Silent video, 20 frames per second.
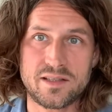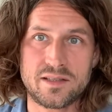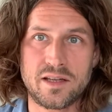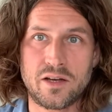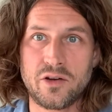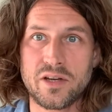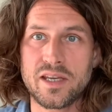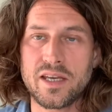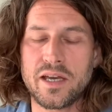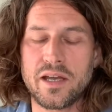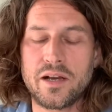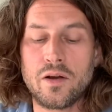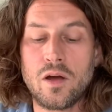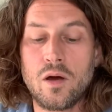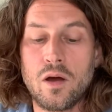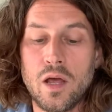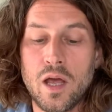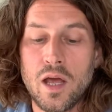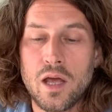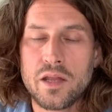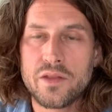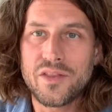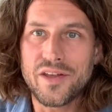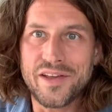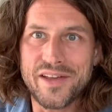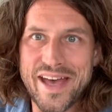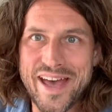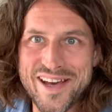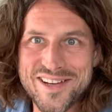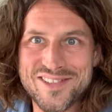Now again, the
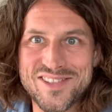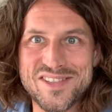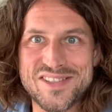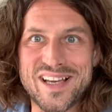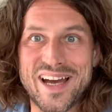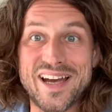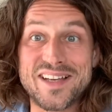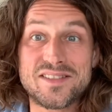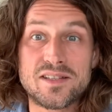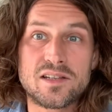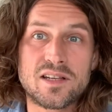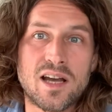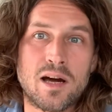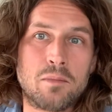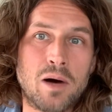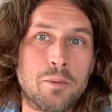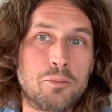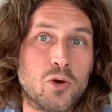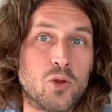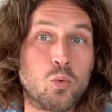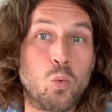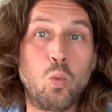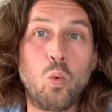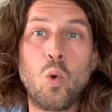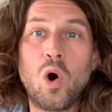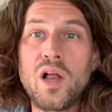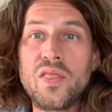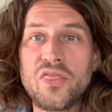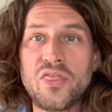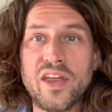exercise is to come up with
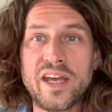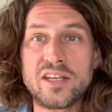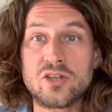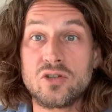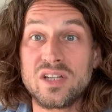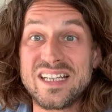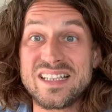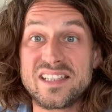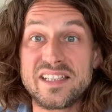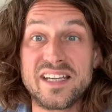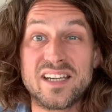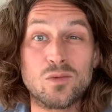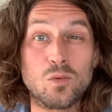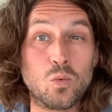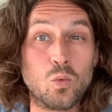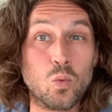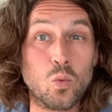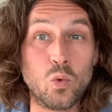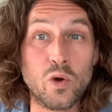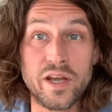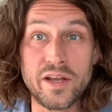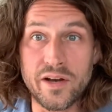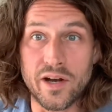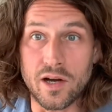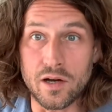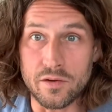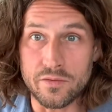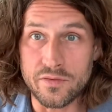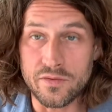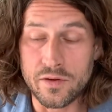one thing you need to get rid
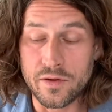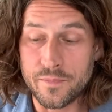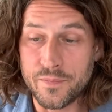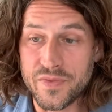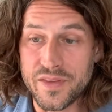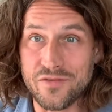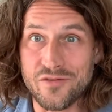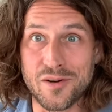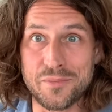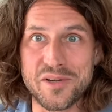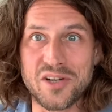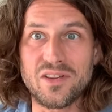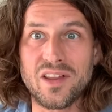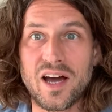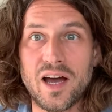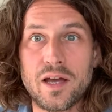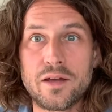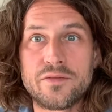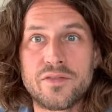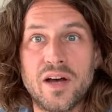of from your life.